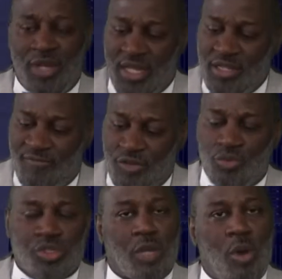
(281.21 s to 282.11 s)
when
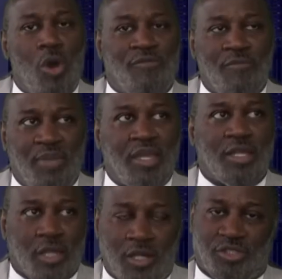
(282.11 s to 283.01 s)
individuals come home from being
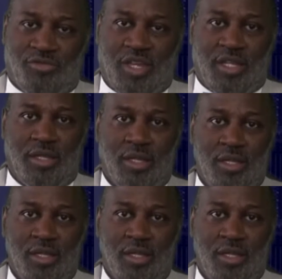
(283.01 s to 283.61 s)
incarcerated.